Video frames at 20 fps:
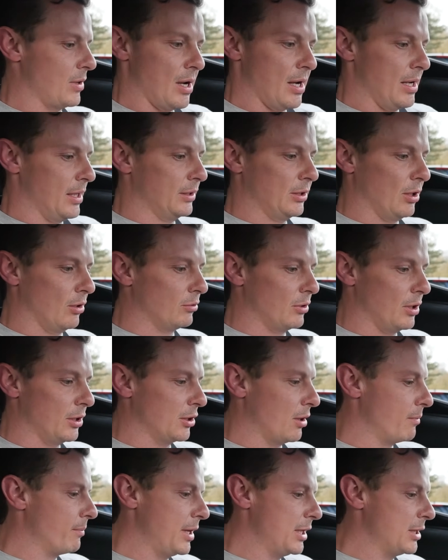it's
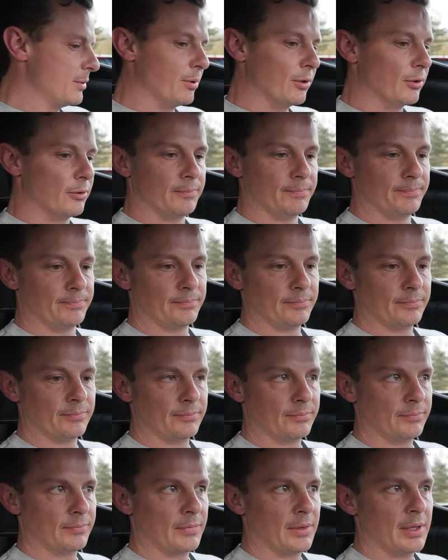unbeatable.
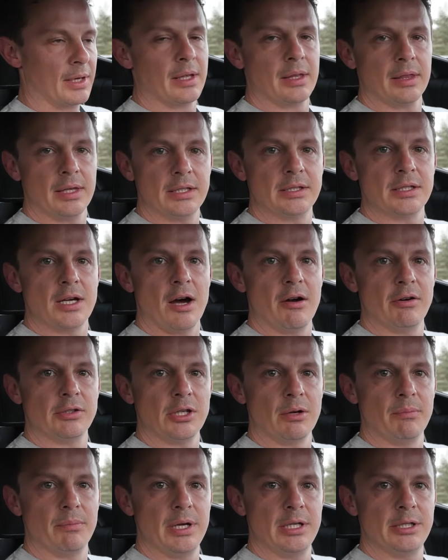This car is
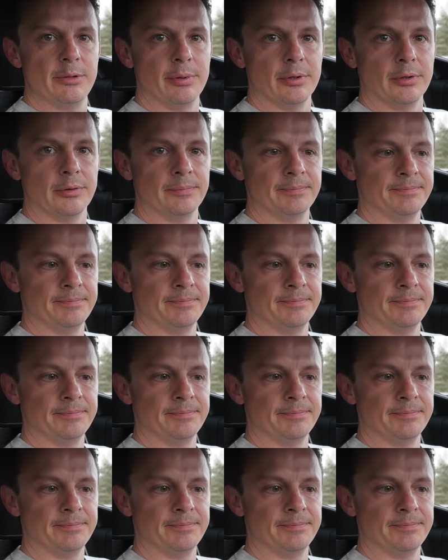unbeatable.